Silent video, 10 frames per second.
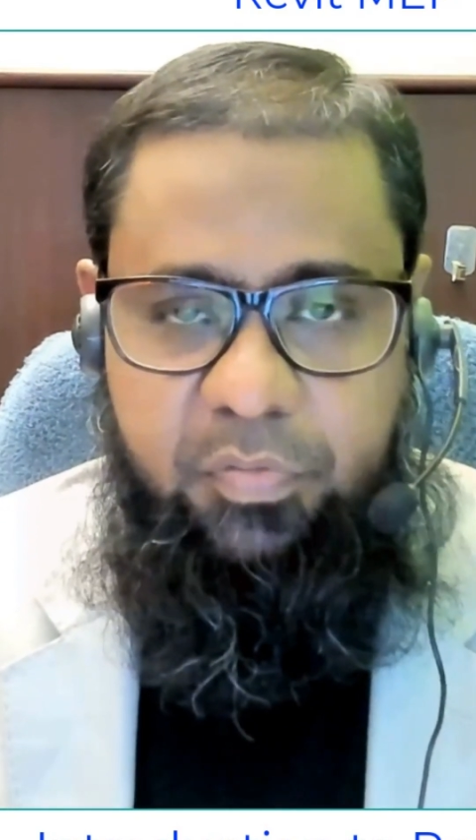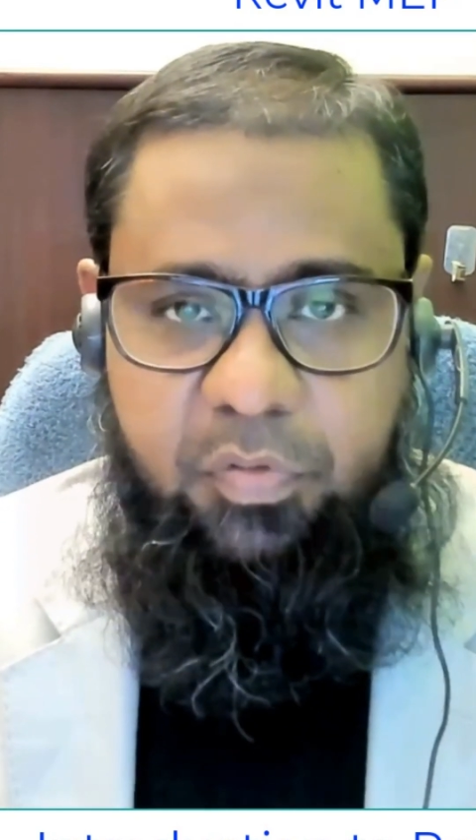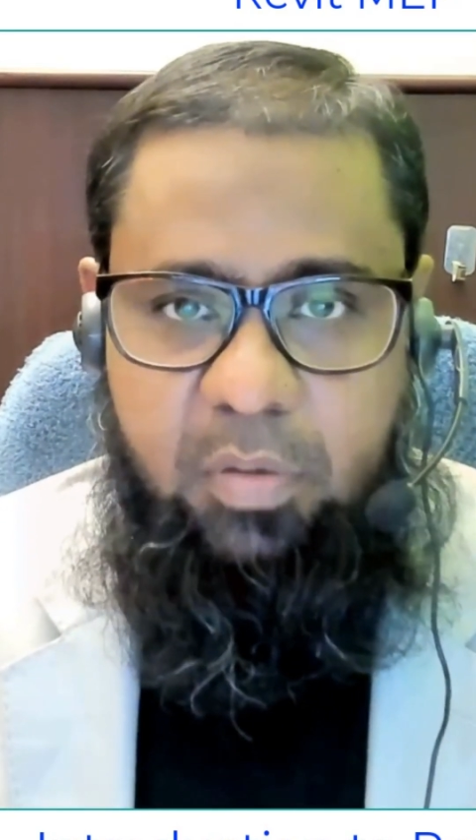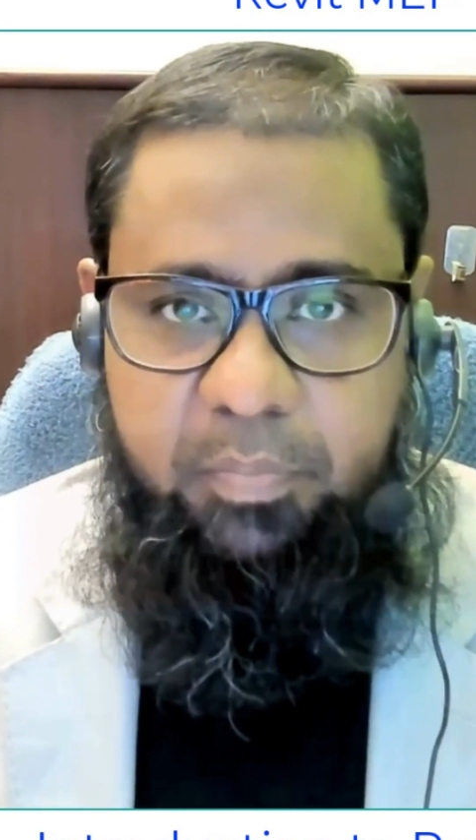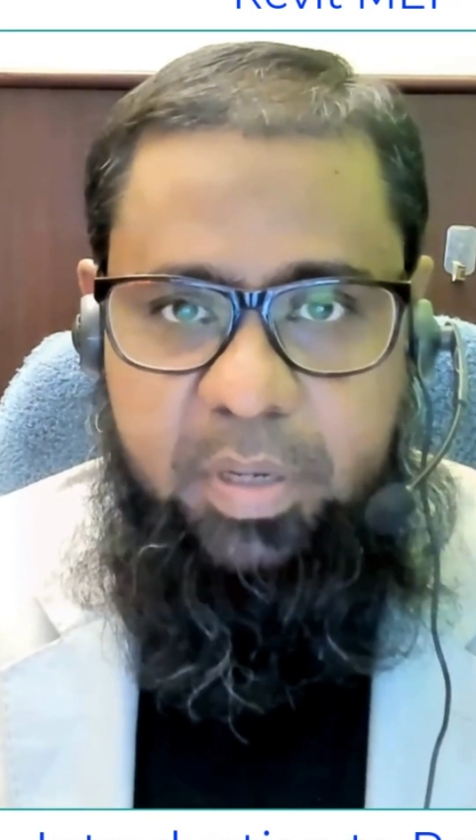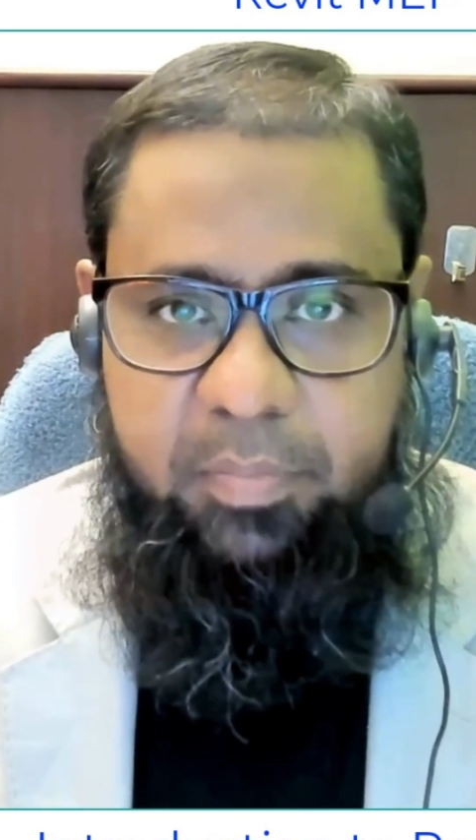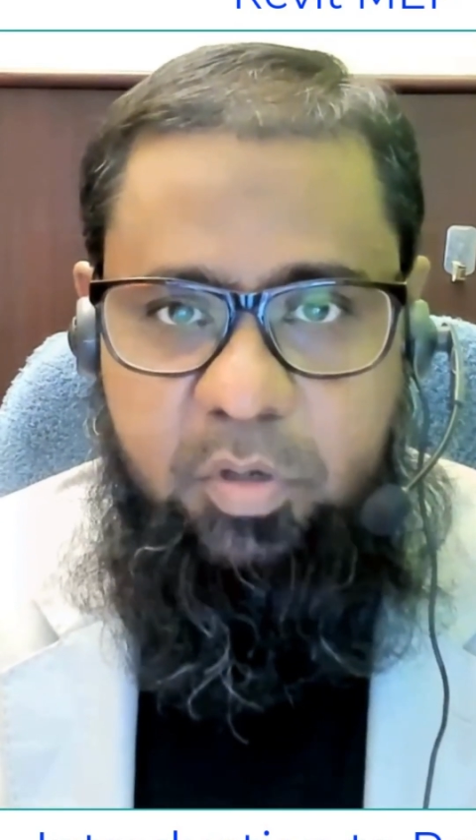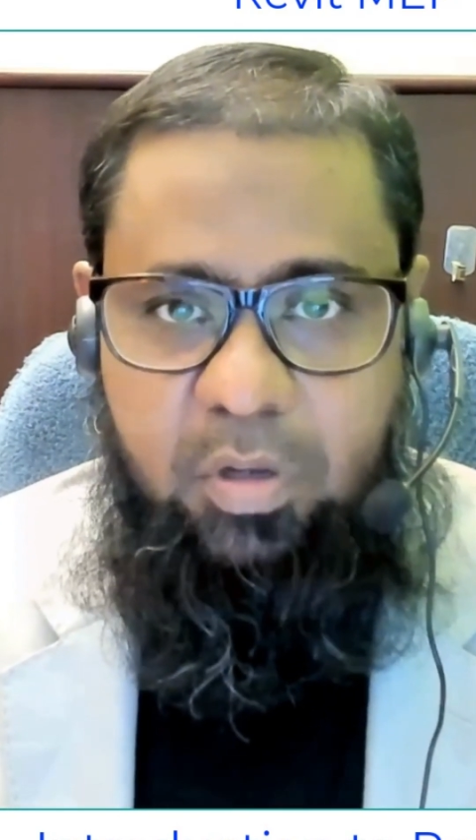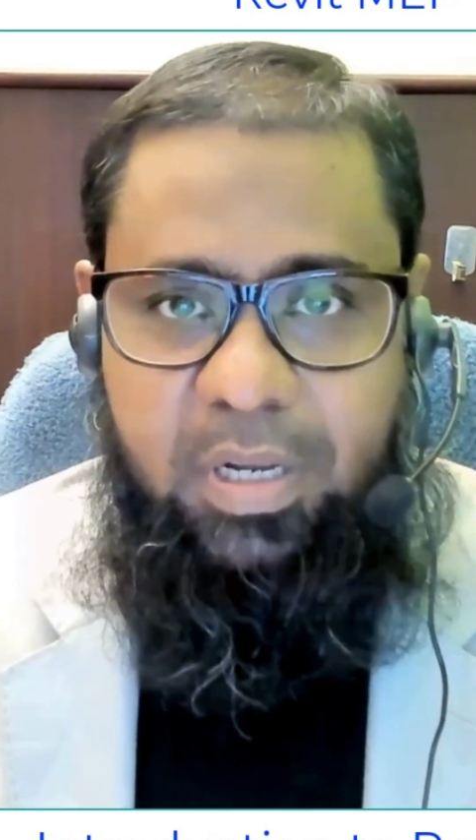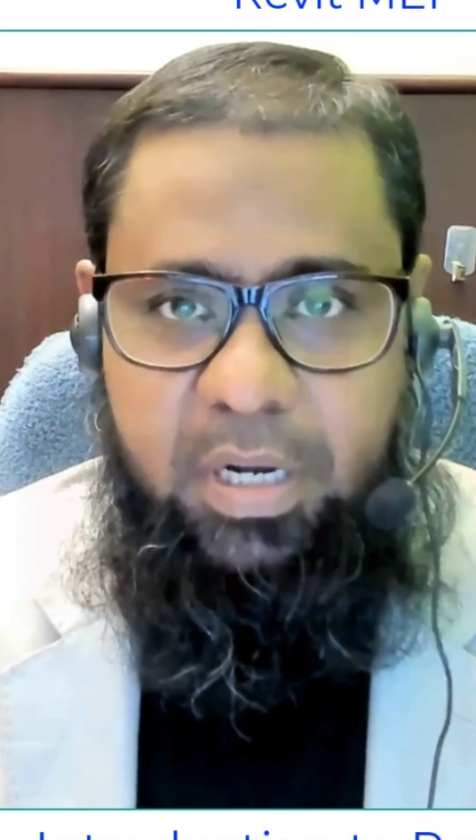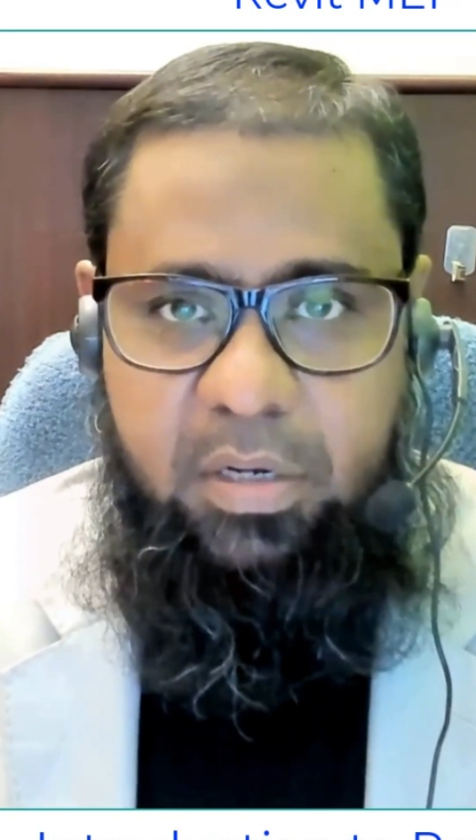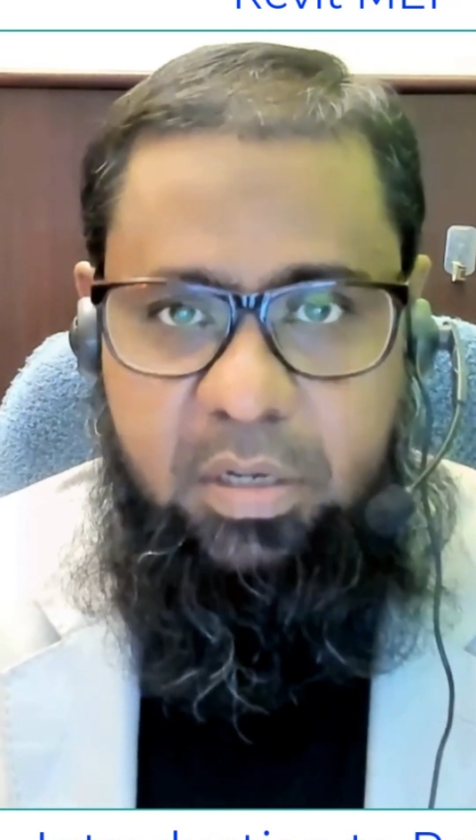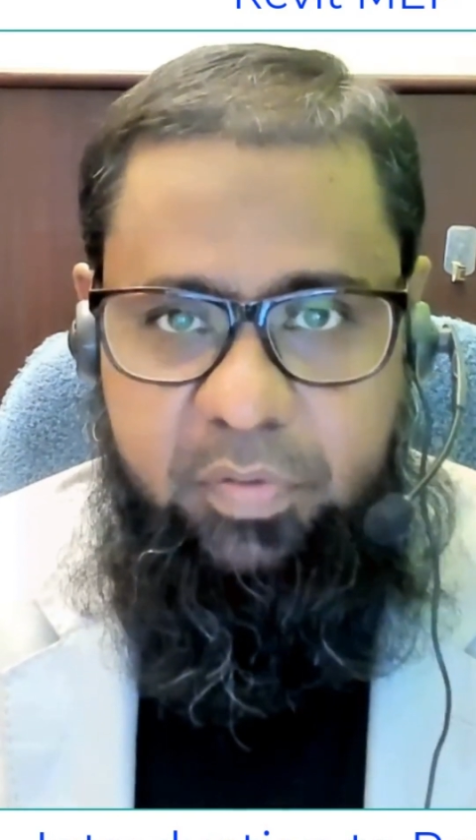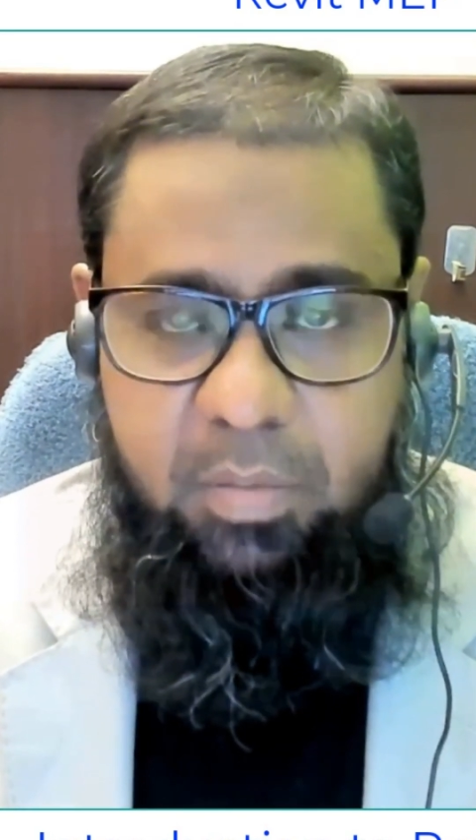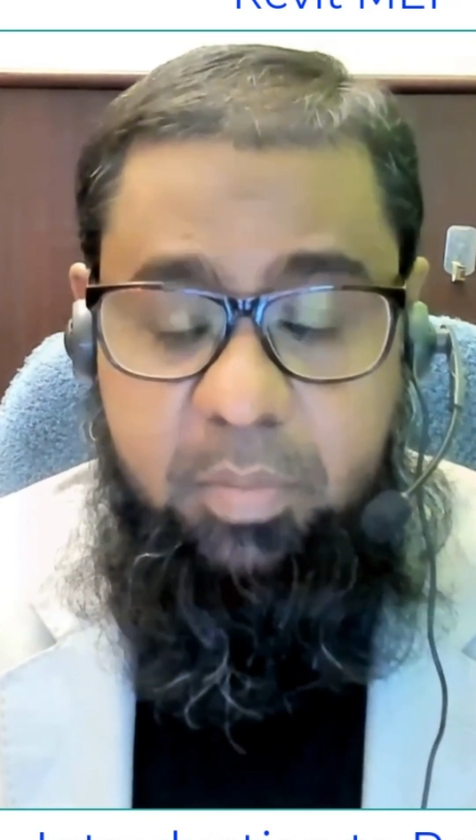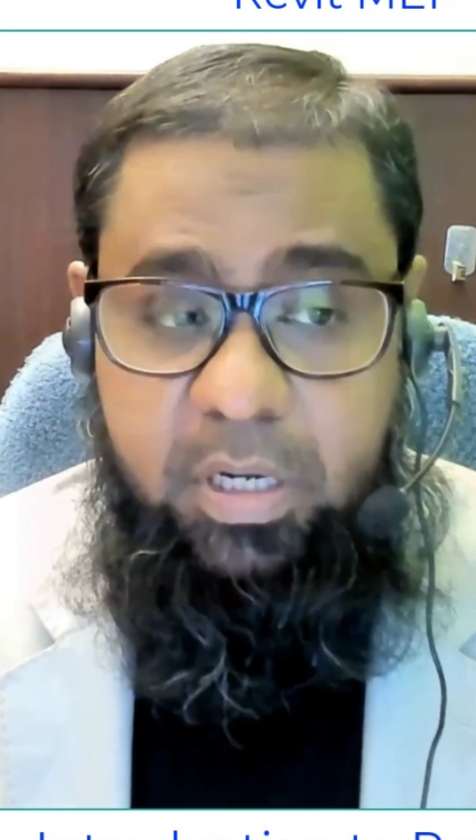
for BIM, you'll get Revit,